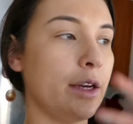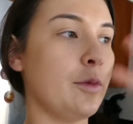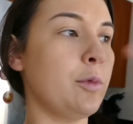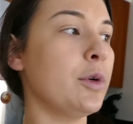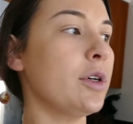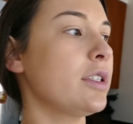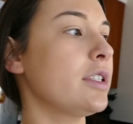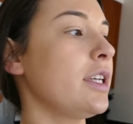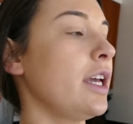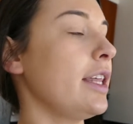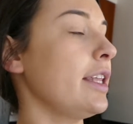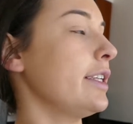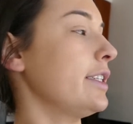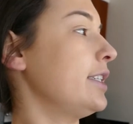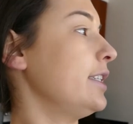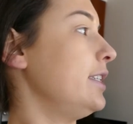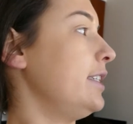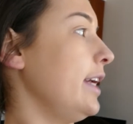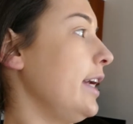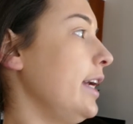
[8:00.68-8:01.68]
I will say that
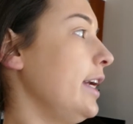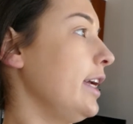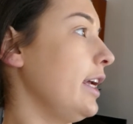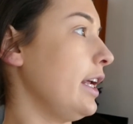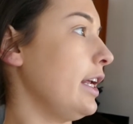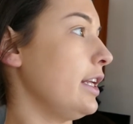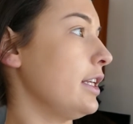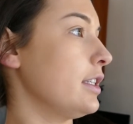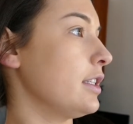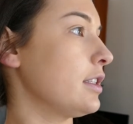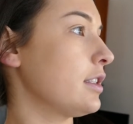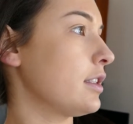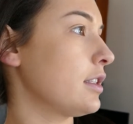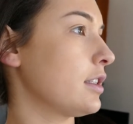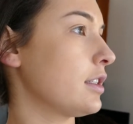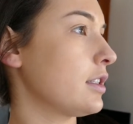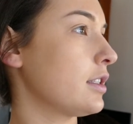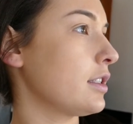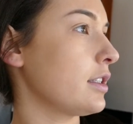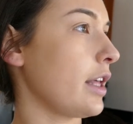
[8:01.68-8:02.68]

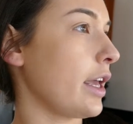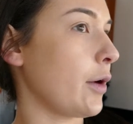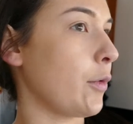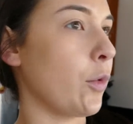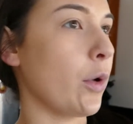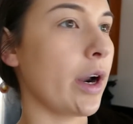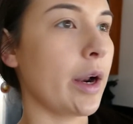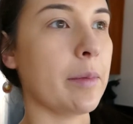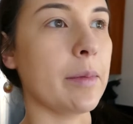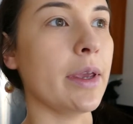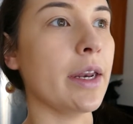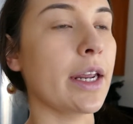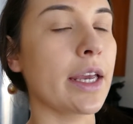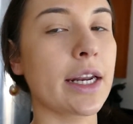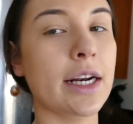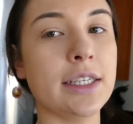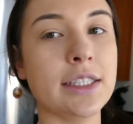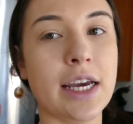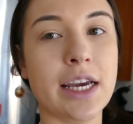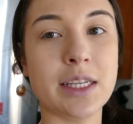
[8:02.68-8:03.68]
today's, like what I'm eating
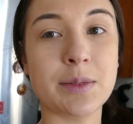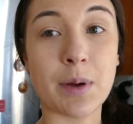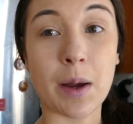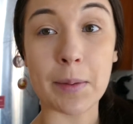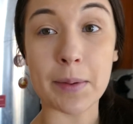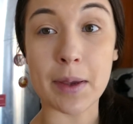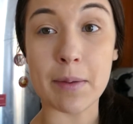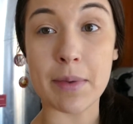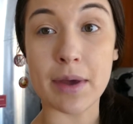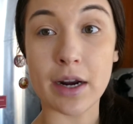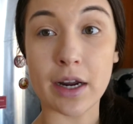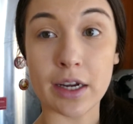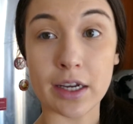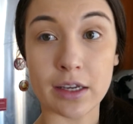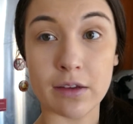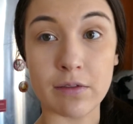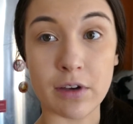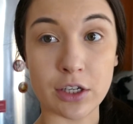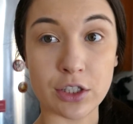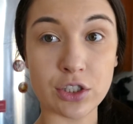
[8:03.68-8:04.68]
in a day is probably a bit
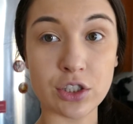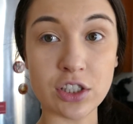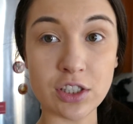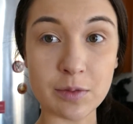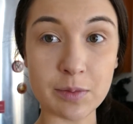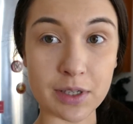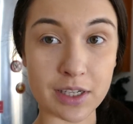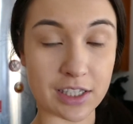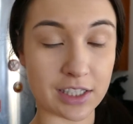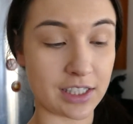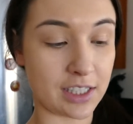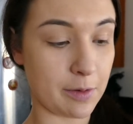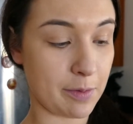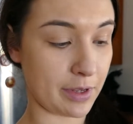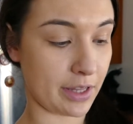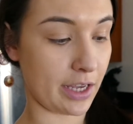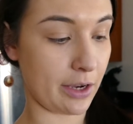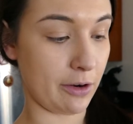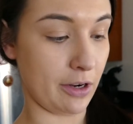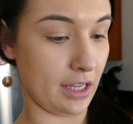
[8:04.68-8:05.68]
unconventional because
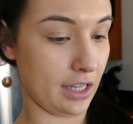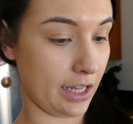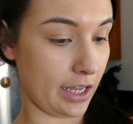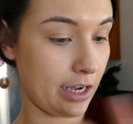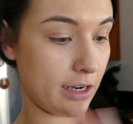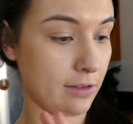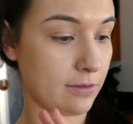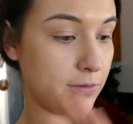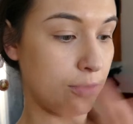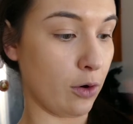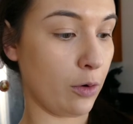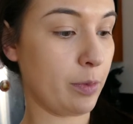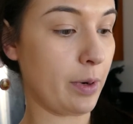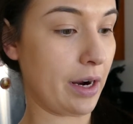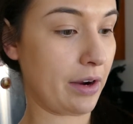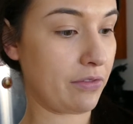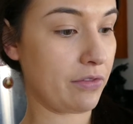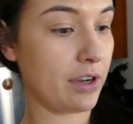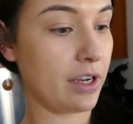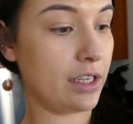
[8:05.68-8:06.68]
typically I would eat like a full
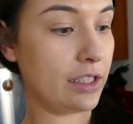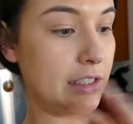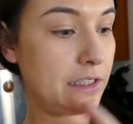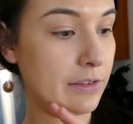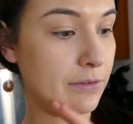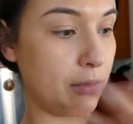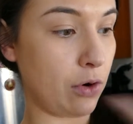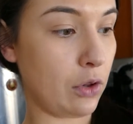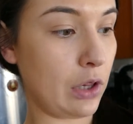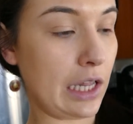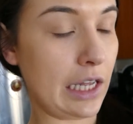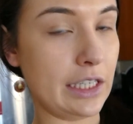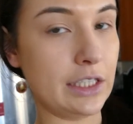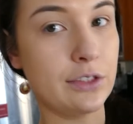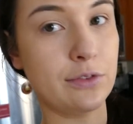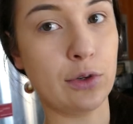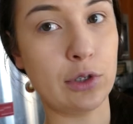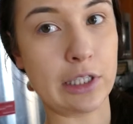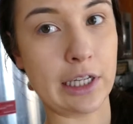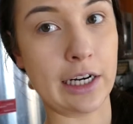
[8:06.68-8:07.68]
breakfast, a full
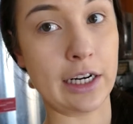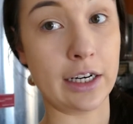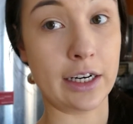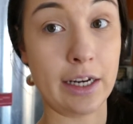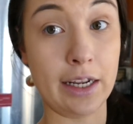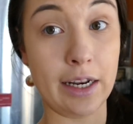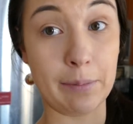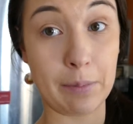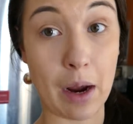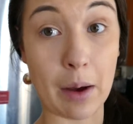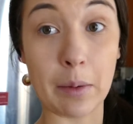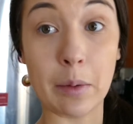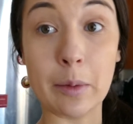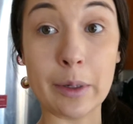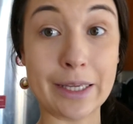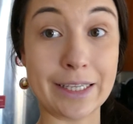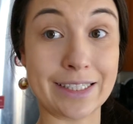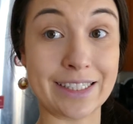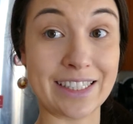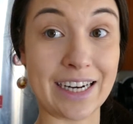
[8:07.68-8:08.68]
lunch, full dinner, and
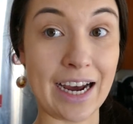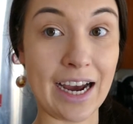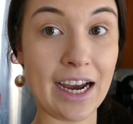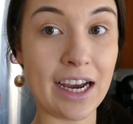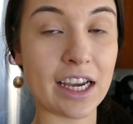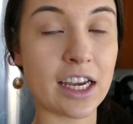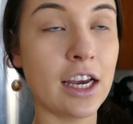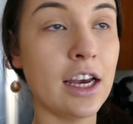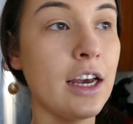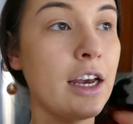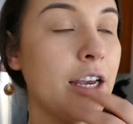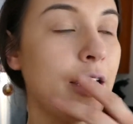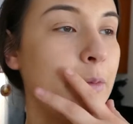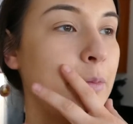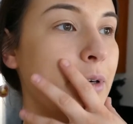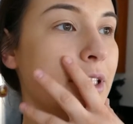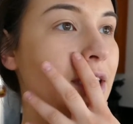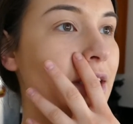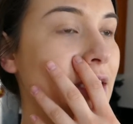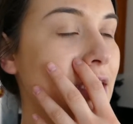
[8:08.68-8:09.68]
probably a snack.
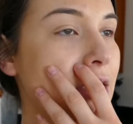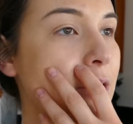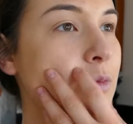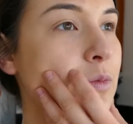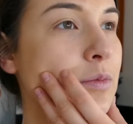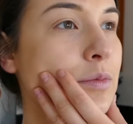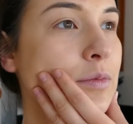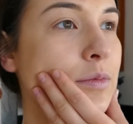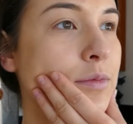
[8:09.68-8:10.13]
But today's